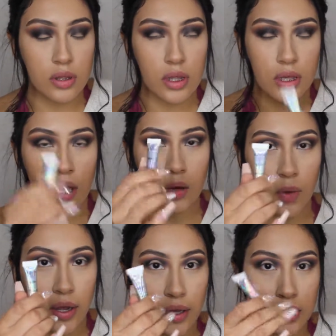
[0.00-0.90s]
the
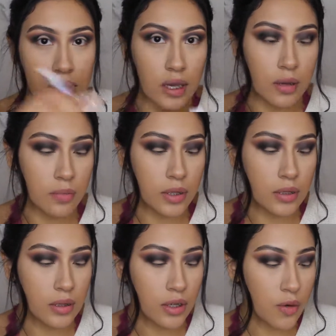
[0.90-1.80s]

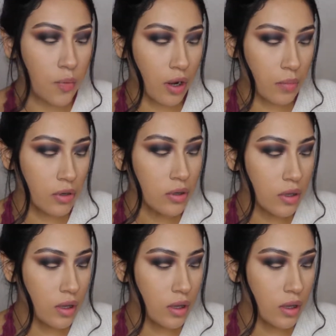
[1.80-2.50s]
NYX glitter primer.